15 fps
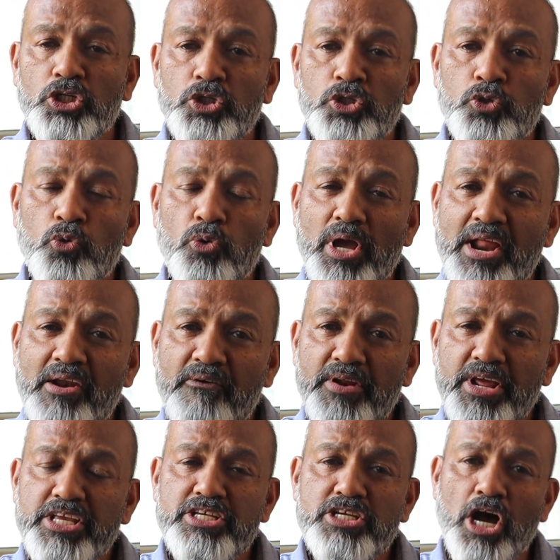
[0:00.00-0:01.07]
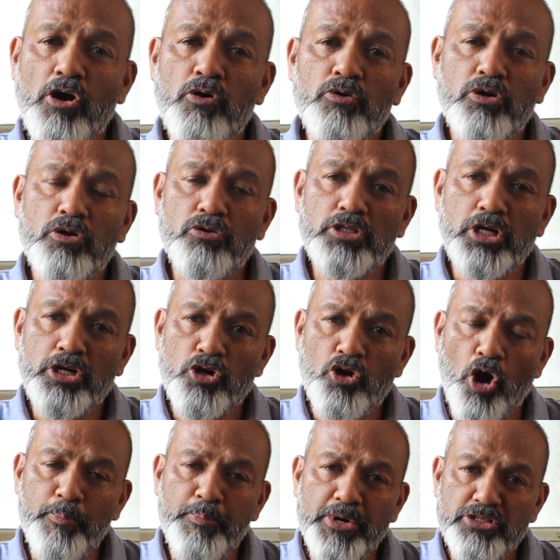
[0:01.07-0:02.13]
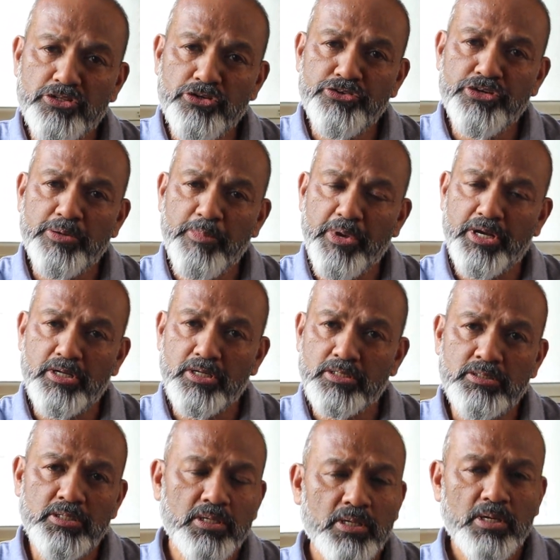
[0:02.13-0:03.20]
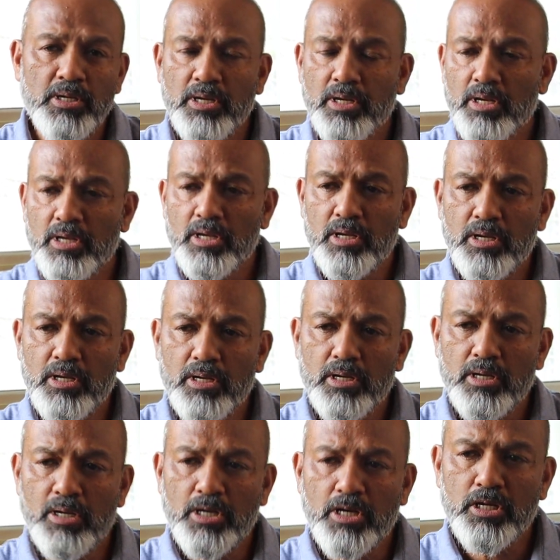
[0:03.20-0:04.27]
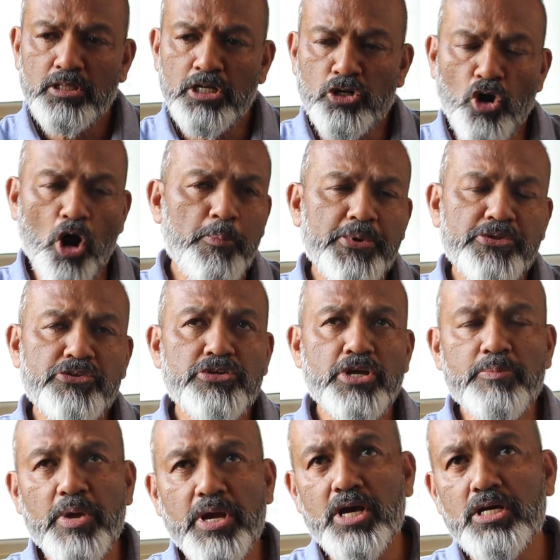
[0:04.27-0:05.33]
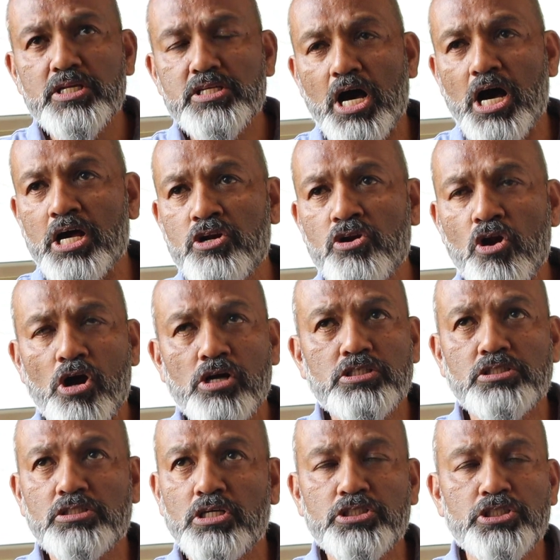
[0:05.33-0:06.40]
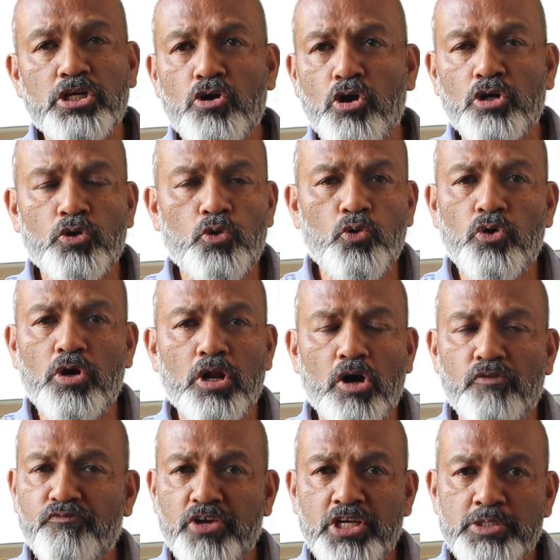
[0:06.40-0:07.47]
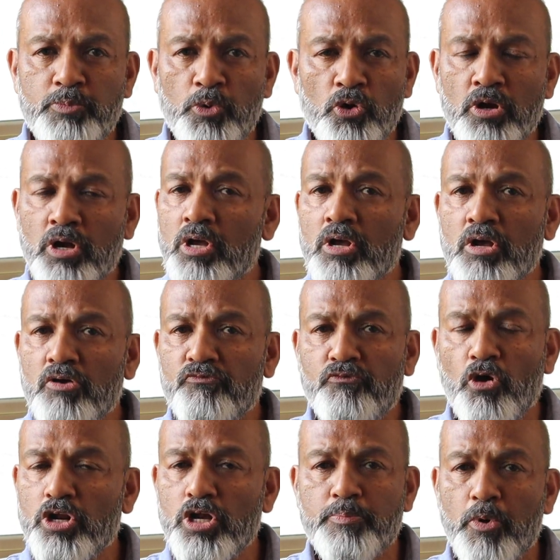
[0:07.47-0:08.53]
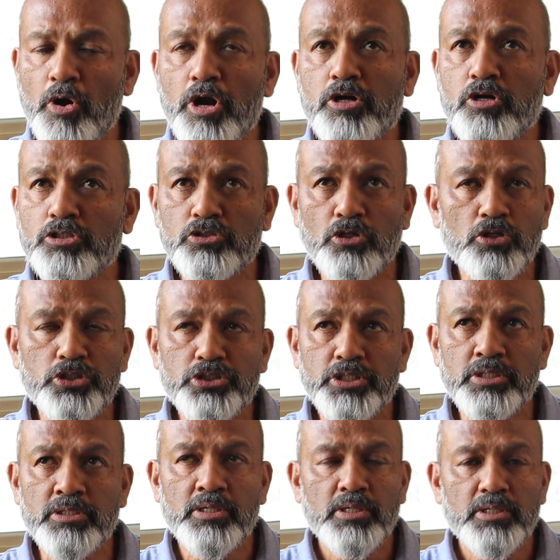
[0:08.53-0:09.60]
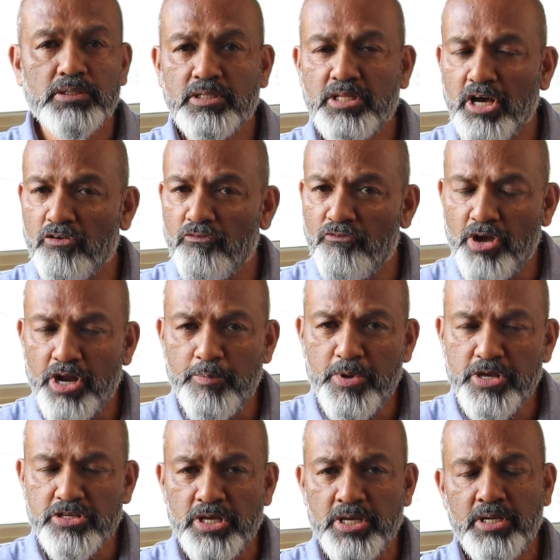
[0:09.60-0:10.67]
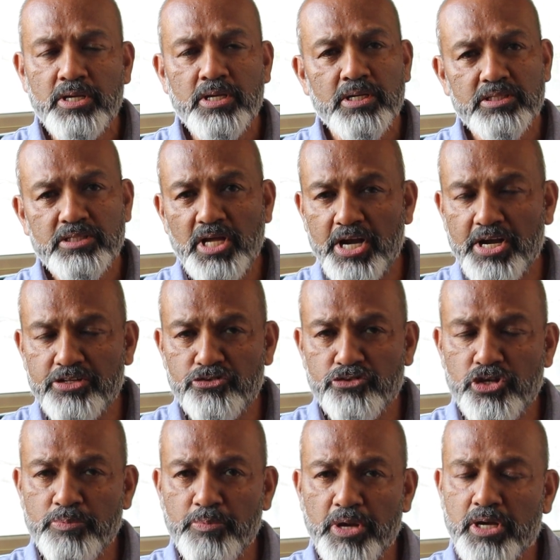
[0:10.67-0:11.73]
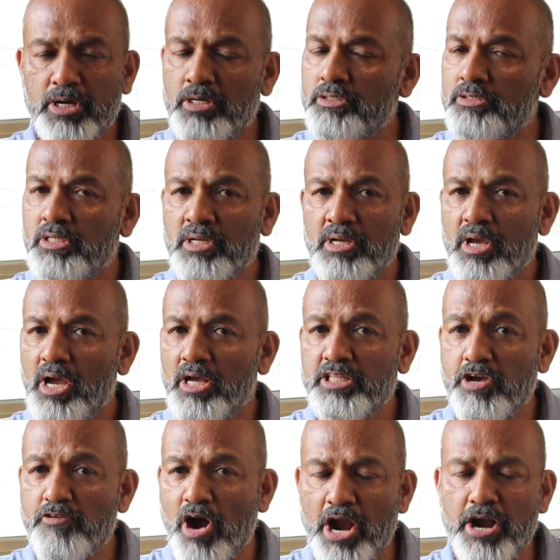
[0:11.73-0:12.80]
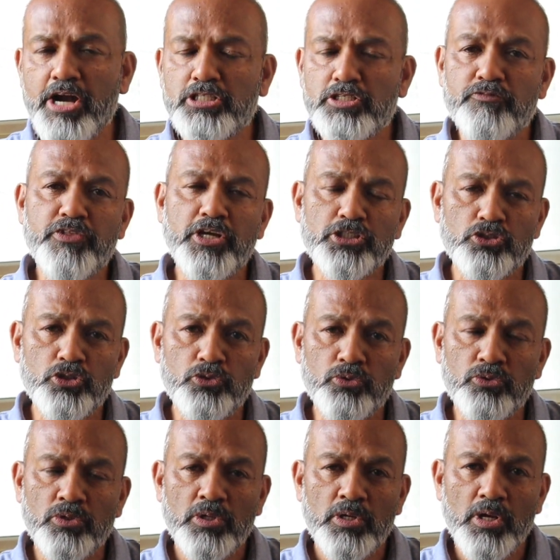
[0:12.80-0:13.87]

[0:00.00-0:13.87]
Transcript: you can reach out to the top decision makers. The top decision makers are not searching on Google or Facebook for your product or solution. They are very busy, they are decision makers, and they have hundreds of things to do.